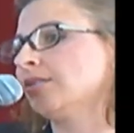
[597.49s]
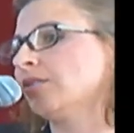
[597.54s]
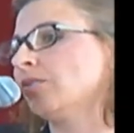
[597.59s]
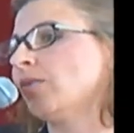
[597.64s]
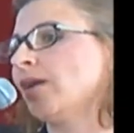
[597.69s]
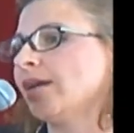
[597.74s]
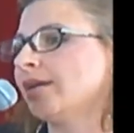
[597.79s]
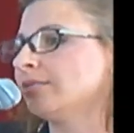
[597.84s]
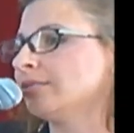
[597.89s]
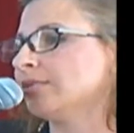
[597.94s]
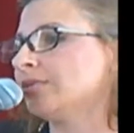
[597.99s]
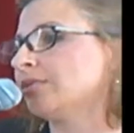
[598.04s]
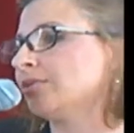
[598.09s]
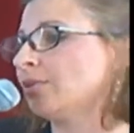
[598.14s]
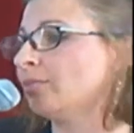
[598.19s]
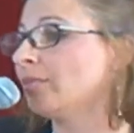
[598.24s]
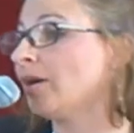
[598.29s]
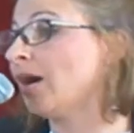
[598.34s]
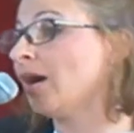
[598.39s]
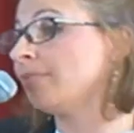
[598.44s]
why it was
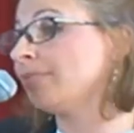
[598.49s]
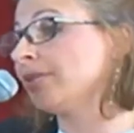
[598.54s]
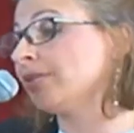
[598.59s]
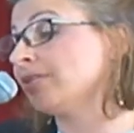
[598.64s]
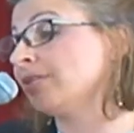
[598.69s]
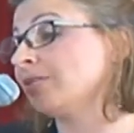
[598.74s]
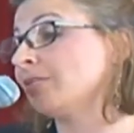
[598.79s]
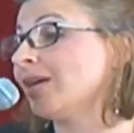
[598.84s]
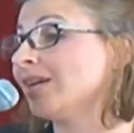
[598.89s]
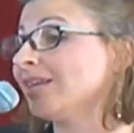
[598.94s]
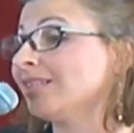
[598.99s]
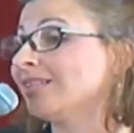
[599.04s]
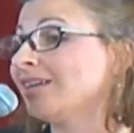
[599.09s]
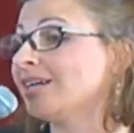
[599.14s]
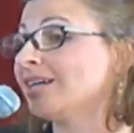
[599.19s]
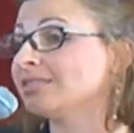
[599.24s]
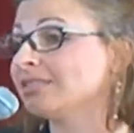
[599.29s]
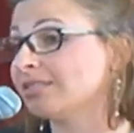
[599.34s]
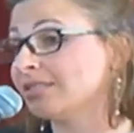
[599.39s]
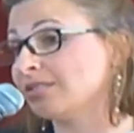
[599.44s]
so popular and why it
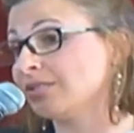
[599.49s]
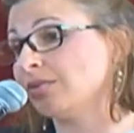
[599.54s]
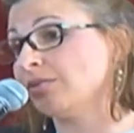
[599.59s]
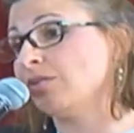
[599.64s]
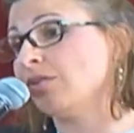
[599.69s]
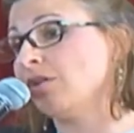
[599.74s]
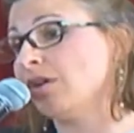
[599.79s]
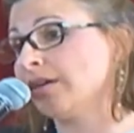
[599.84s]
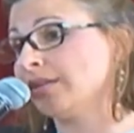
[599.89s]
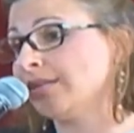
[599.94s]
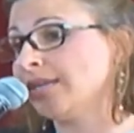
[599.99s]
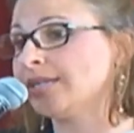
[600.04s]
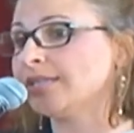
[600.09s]
lasted so long,